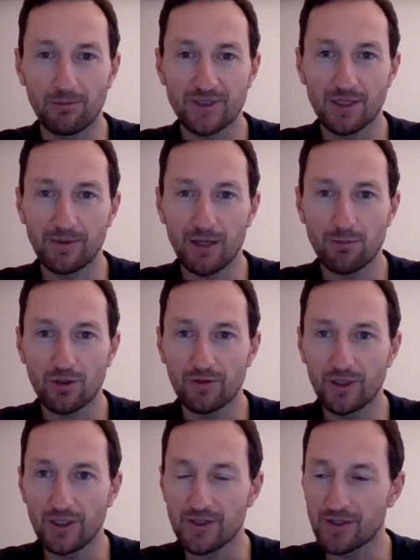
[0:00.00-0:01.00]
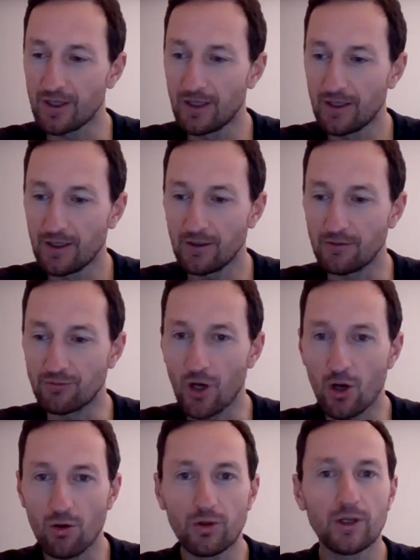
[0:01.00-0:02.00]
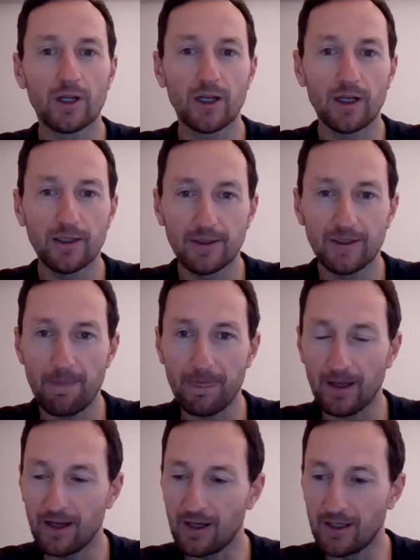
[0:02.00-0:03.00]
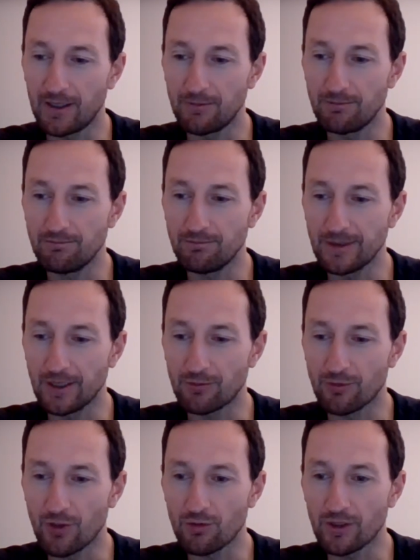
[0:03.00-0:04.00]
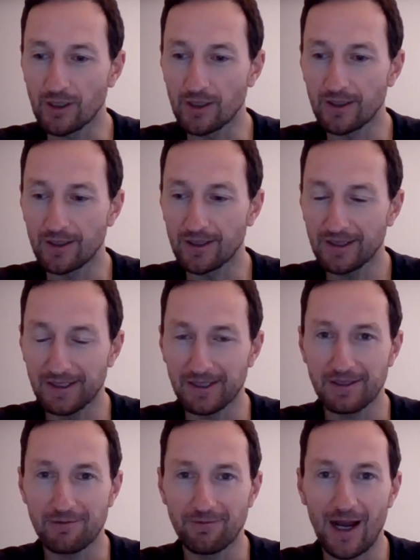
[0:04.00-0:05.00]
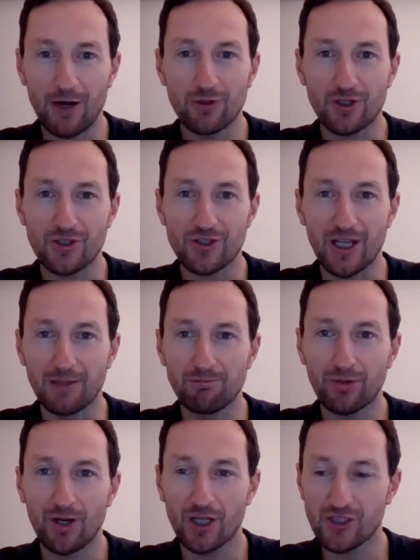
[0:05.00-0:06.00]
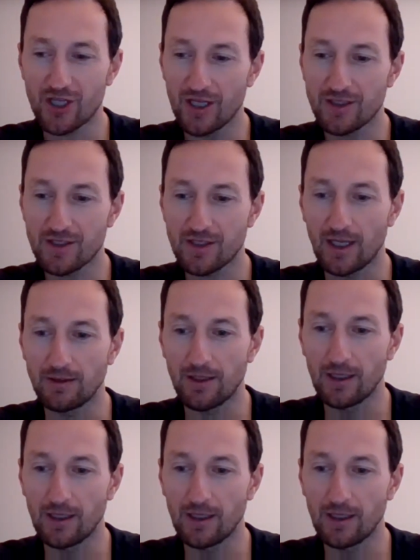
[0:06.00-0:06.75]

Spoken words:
some number of these rogue rogue founders and projects, and